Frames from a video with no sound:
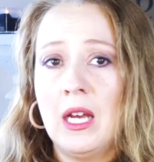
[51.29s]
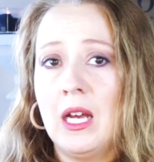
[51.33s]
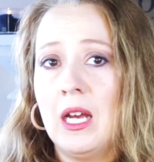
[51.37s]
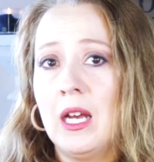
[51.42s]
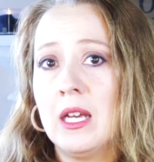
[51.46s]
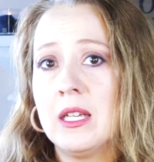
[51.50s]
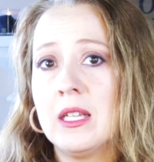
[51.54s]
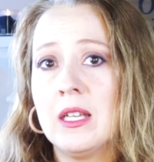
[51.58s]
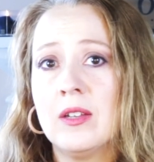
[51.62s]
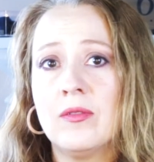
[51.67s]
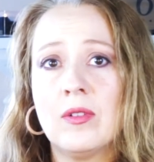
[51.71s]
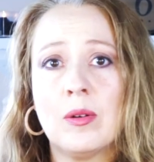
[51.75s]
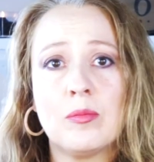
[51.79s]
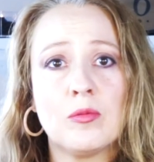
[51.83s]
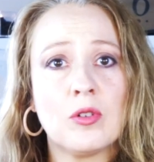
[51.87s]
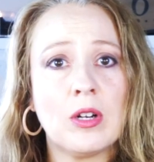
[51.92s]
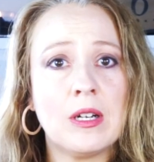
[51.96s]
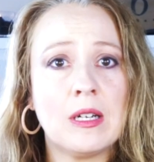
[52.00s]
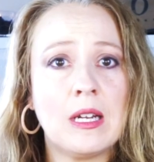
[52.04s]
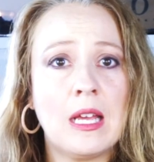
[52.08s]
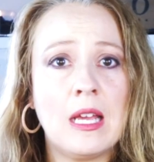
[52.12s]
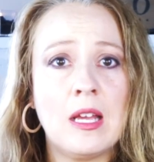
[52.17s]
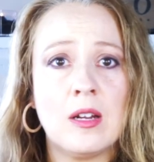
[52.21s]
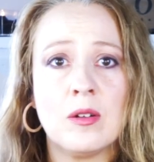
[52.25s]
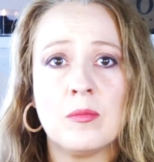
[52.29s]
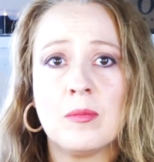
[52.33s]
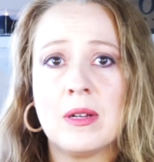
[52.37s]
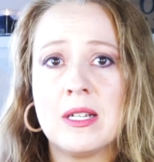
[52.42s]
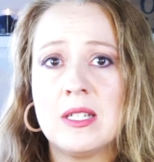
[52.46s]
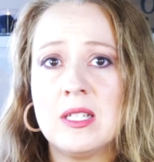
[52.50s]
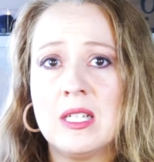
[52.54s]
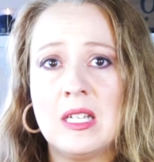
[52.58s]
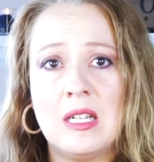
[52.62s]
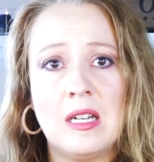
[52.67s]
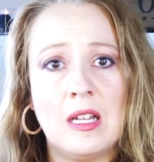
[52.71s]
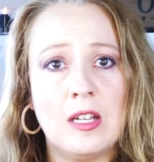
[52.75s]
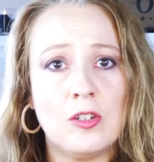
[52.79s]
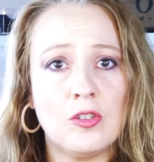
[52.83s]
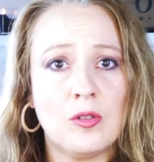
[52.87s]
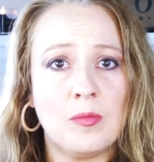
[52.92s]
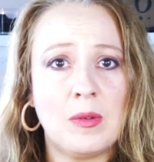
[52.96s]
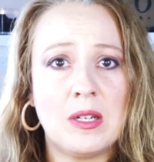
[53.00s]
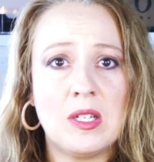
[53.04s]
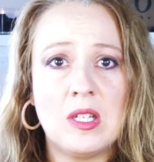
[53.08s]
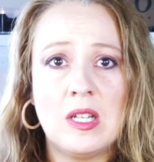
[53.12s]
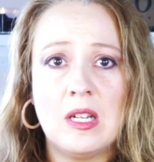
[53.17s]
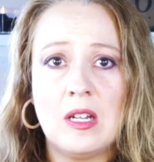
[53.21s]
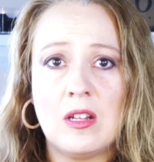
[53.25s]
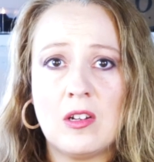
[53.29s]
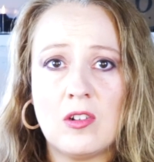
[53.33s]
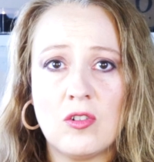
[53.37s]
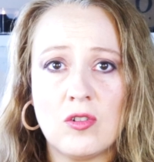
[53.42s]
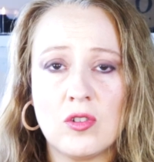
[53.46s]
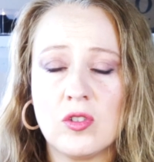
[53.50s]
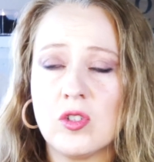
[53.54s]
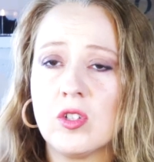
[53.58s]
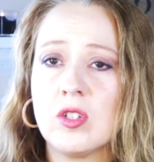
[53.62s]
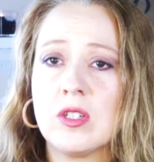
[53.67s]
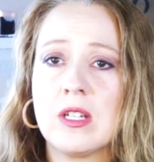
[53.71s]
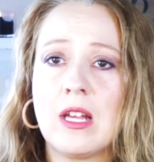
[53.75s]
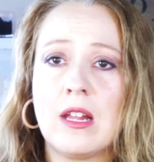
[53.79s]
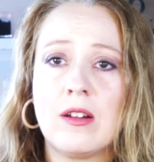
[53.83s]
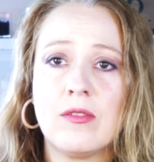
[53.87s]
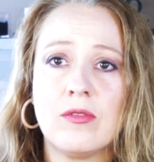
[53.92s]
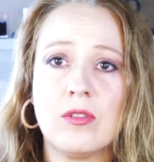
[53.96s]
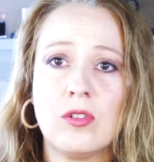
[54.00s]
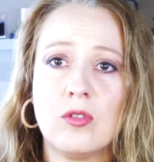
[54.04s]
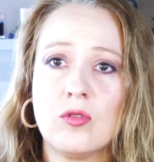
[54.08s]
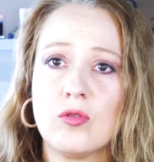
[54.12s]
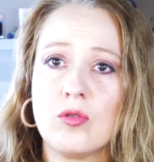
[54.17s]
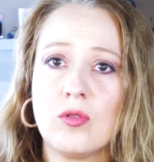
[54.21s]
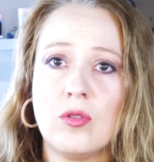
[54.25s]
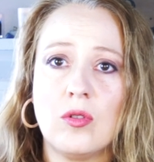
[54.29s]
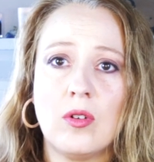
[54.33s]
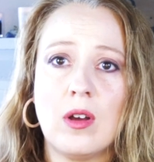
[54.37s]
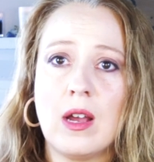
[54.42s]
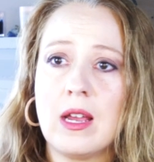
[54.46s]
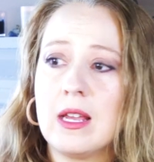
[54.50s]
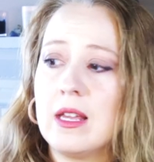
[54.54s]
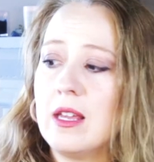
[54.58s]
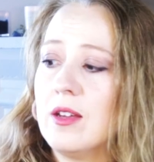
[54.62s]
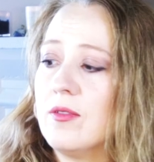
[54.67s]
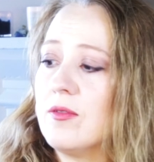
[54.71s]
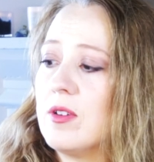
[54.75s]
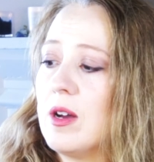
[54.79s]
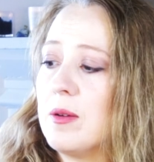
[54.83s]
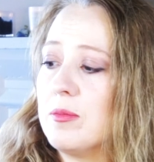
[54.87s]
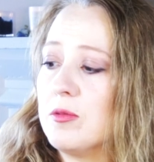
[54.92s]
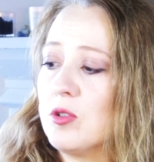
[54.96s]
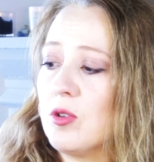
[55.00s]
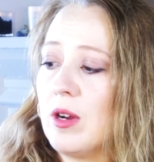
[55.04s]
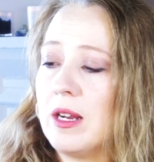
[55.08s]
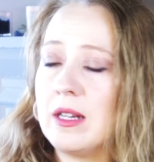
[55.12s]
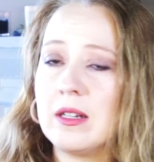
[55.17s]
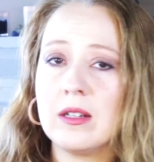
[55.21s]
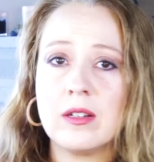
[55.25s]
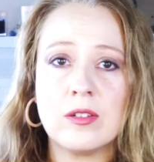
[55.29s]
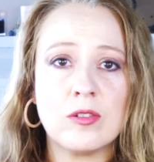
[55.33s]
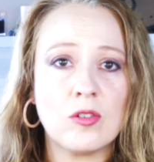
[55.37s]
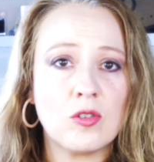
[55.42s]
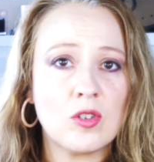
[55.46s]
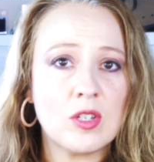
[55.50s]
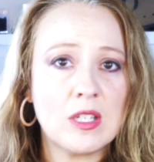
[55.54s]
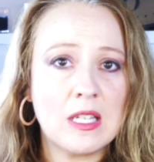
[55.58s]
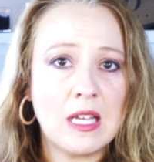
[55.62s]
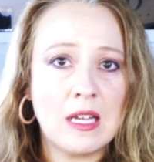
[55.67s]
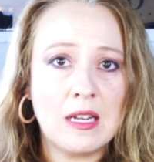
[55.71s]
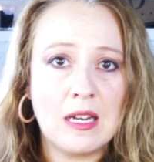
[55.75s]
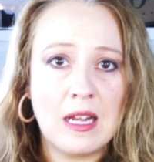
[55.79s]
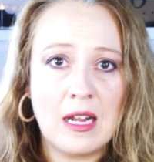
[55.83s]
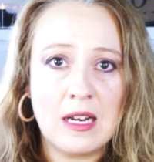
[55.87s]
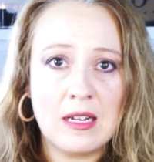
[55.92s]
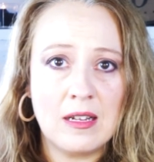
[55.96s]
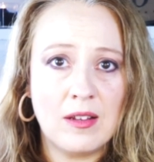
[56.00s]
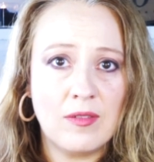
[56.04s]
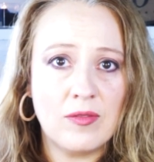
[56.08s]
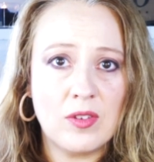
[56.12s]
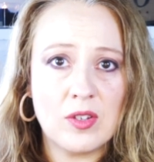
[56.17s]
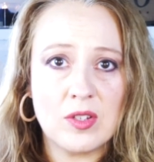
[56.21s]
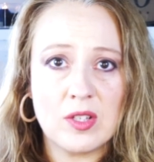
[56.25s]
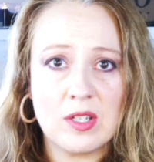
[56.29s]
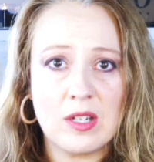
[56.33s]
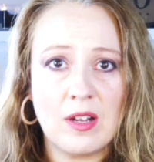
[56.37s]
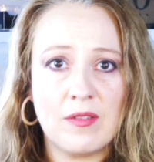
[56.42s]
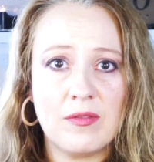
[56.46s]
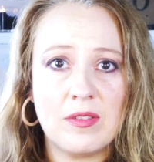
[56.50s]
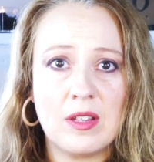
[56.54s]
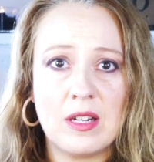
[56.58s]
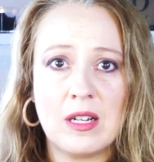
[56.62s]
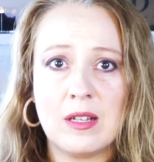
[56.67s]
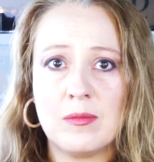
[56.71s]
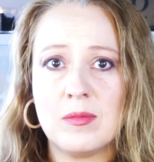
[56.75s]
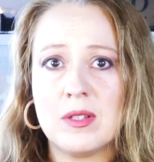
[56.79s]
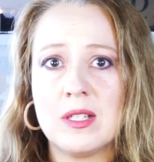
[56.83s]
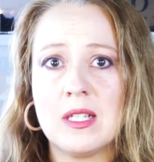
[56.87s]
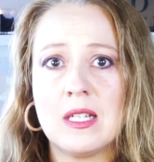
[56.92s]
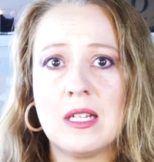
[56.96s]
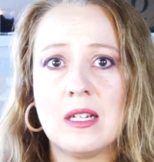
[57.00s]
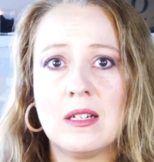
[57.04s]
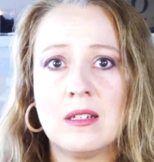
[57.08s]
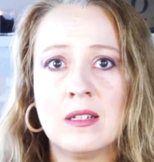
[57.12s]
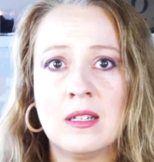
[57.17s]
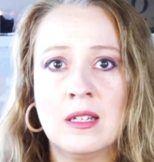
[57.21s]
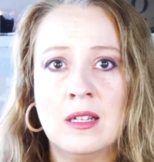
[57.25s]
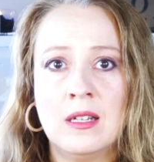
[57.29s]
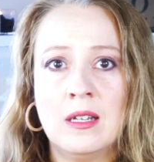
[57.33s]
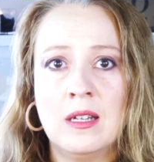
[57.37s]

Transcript: I give up trying to handle my teenager. My teenager is just out of control. I give up trying to understand any of the stuff that I'm seeing.